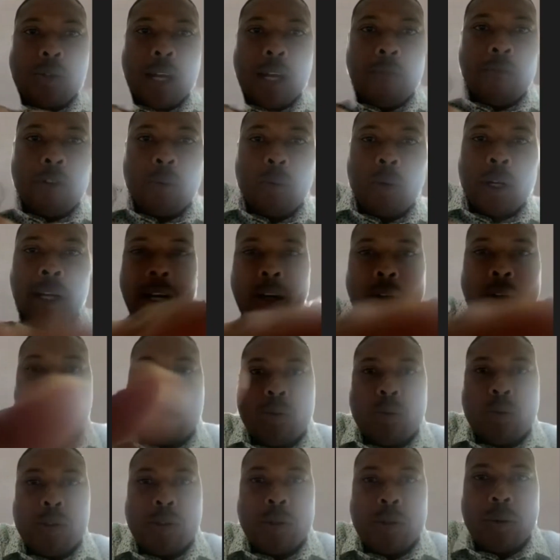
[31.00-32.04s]
everyone else who
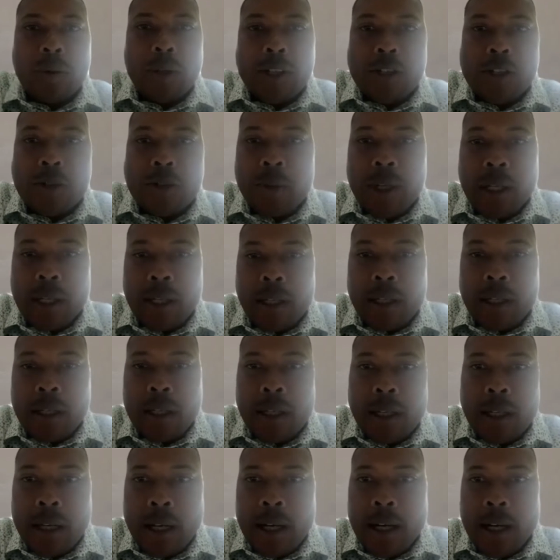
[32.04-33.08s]
is going to speak
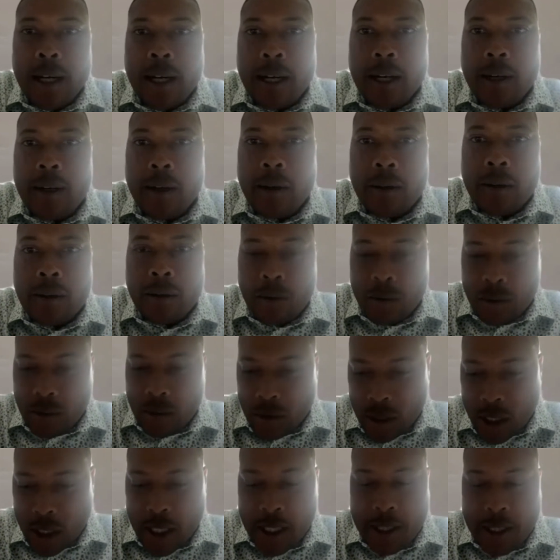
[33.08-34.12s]

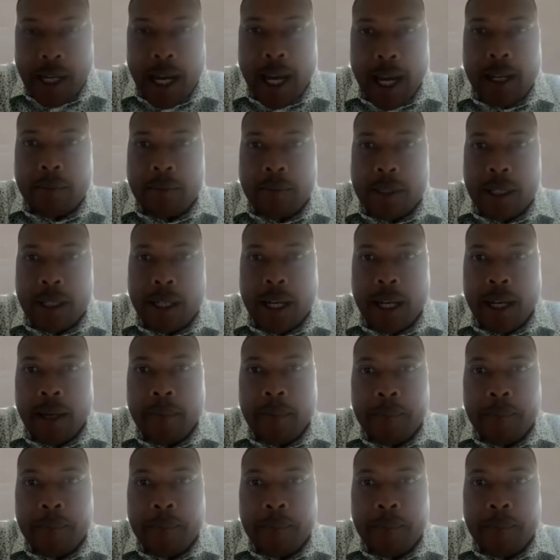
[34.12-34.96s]
to this item today.